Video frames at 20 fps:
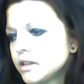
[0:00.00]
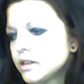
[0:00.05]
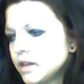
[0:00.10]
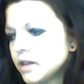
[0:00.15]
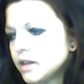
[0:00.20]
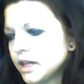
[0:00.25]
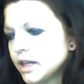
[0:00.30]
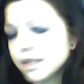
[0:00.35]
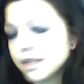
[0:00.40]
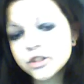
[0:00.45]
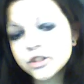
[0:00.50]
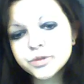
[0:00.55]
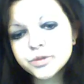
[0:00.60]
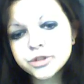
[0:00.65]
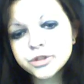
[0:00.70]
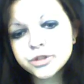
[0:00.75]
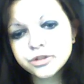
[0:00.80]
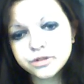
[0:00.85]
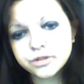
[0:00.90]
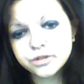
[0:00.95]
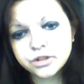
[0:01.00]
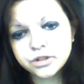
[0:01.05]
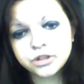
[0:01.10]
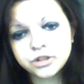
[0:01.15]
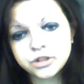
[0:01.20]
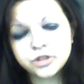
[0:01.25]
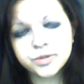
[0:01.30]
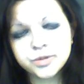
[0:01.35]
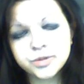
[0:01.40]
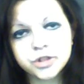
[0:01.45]
I like the
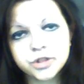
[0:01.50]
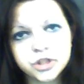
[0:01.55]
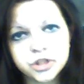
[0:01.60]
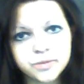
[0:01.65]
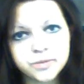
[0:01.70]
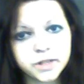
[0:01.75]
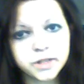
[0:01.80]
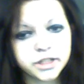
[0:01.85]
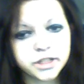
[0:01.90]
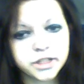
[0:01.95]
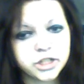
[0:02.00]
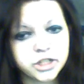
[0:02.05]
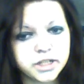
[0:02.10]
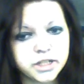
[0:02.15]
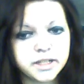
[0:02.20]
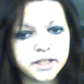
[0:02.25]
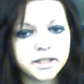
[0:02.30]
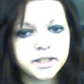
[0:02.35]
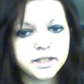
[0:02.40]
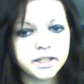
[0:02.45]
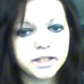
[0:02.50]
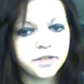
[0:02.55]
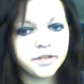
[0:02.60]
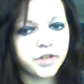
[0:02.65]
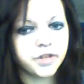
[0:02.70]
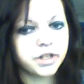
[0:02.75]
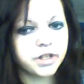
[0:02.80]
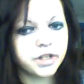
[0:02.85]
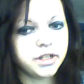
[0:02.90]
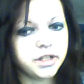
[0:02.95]
double jump glitches in
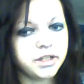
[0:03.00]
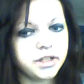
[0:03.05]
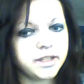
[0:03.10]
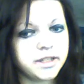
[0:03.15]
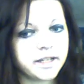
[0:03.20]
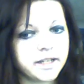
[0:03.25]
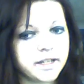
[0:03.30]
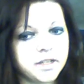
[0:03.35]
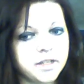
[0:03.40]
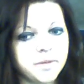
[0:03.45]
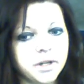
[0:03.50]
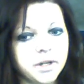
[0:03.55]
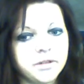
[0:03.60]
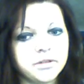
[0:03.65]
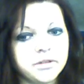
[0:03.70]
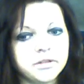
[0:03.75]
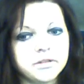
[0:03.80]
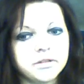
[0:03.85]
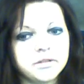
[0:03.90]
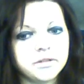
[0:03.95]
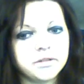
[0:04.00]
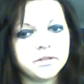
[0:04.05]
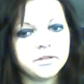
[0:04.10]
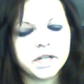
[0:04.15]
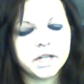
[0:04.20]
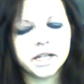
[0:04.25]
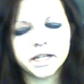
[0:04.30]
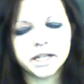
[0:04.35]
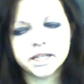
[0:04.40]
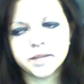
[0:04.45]
the second Spyro.
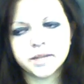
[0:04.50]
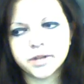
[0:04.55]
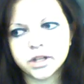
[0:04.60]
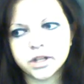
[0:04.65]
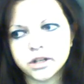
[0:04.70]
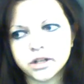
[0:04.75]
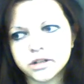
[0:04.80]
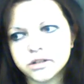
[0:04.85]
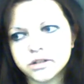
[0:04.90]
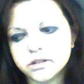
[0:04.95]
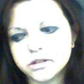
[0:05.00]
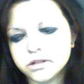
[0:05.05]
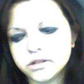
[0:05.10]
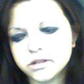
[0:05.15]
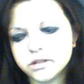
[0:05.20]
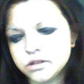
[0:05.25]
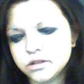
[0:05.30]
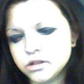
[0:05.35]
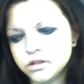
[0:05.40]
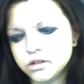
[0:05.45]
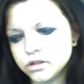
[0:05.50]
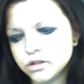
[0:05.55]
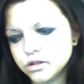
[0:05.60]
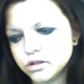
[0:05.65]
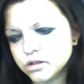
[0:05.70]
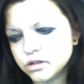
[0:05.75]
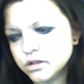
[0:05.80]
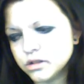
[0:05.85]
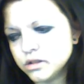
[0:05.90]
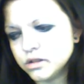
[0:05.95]
I like them a lot.
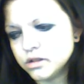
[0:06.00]
So